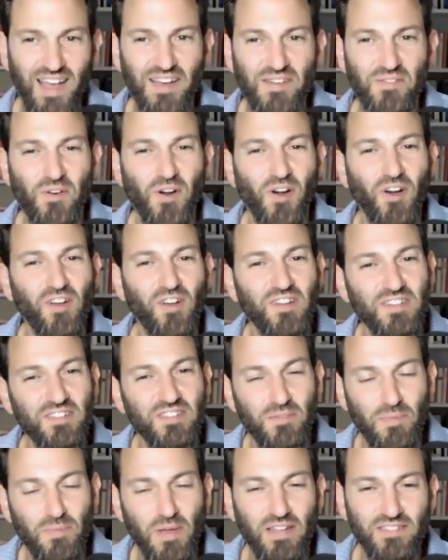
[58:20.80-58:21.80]
Well, it
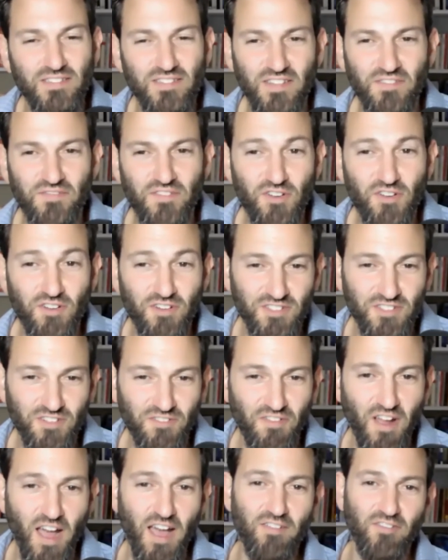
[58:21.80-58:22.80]
depends if you're in a
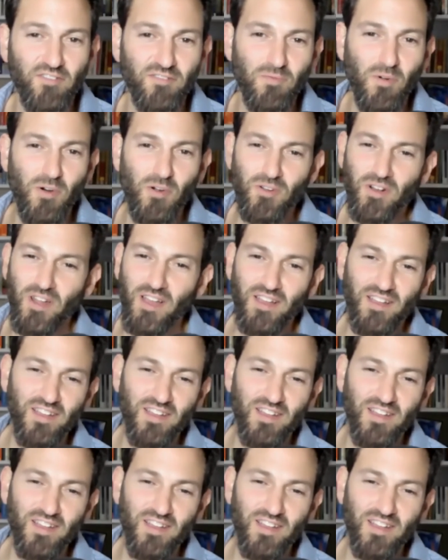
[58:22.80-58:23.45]
survival mode.